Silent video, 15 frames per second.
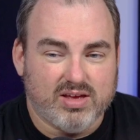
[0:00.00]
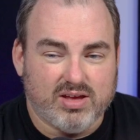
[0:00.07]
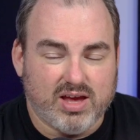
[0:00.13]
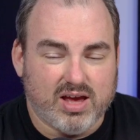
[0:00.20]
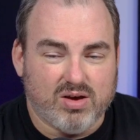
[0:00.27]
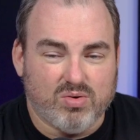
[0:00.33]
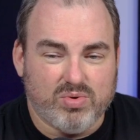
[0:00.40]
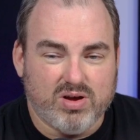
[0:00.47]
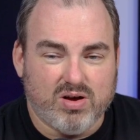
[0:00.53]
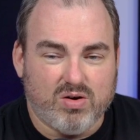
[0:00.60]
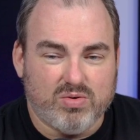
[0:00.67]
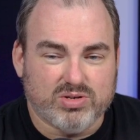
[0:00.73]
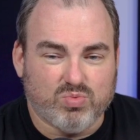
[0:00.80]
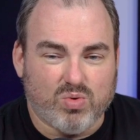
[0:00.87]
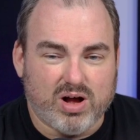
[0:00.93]
Yeah, we
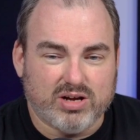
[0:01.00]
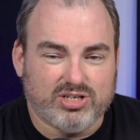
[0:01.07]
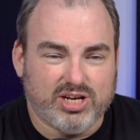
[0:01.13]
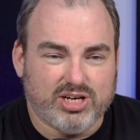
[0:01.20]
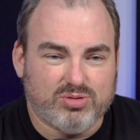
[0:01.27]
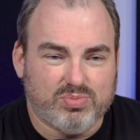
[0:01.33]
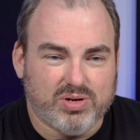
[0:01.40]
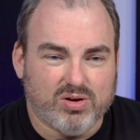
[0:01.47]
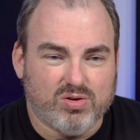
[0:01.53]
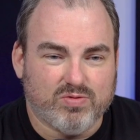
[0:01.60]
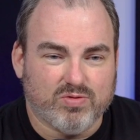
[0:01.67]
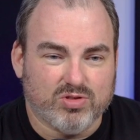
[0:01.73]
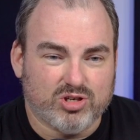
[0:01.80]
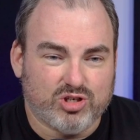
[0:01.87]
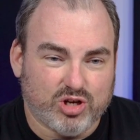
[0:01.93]
always watched HBO
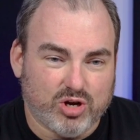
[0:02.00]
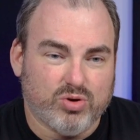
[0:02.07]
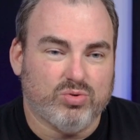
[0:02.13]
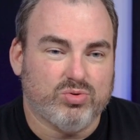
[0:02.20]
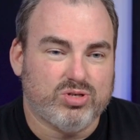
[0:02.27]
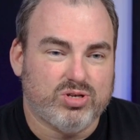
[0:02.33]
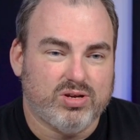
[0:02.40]
for the shows.